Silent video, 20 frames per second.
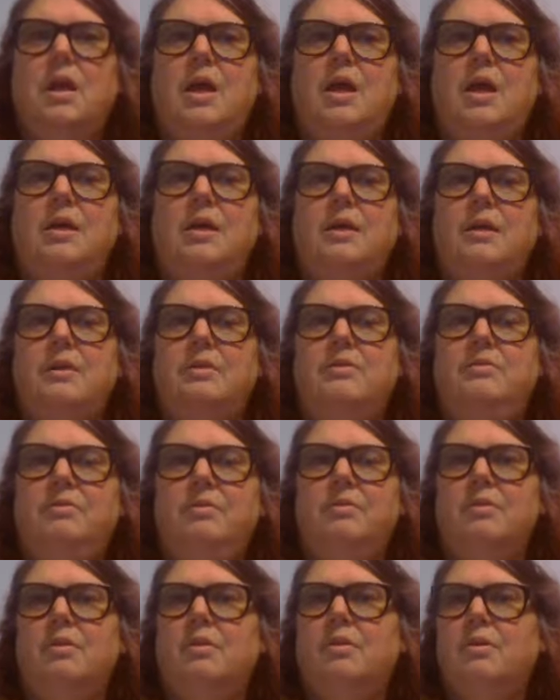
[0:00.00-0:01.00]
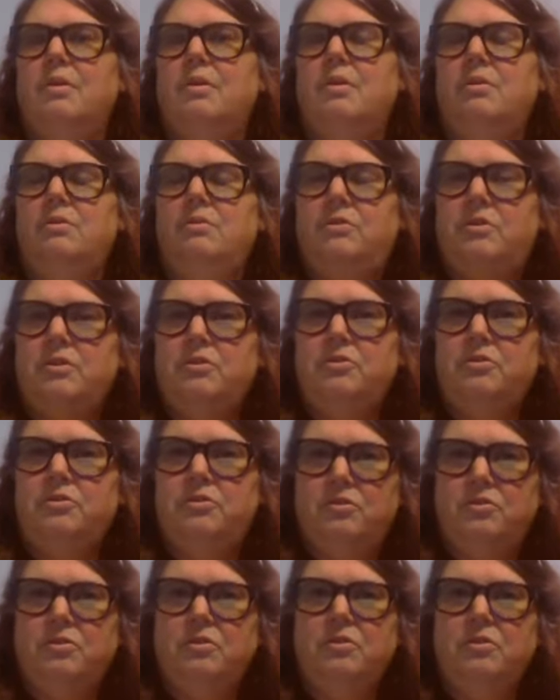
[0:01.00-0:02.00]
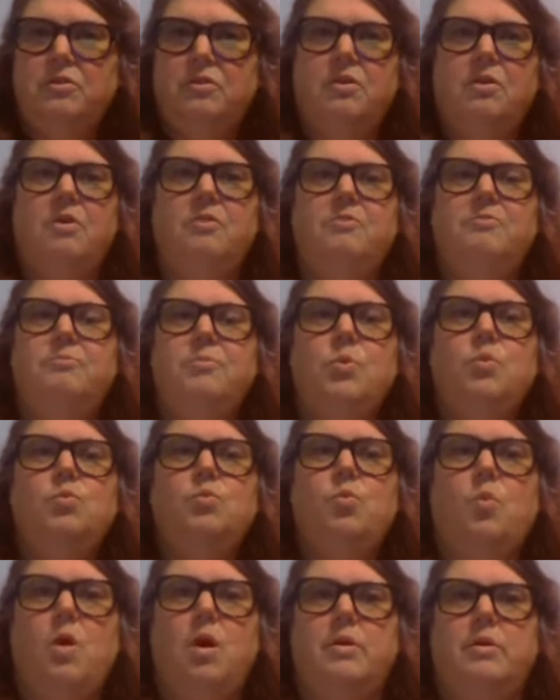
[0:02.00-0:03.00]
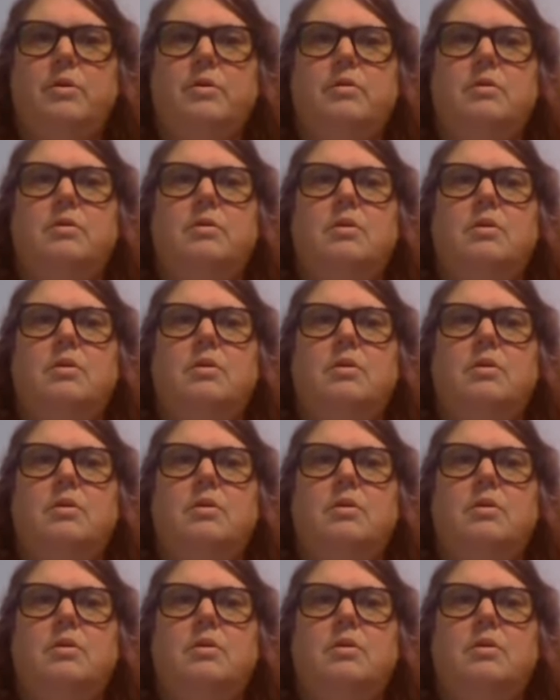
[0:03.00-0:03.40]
and get a dish of moon water.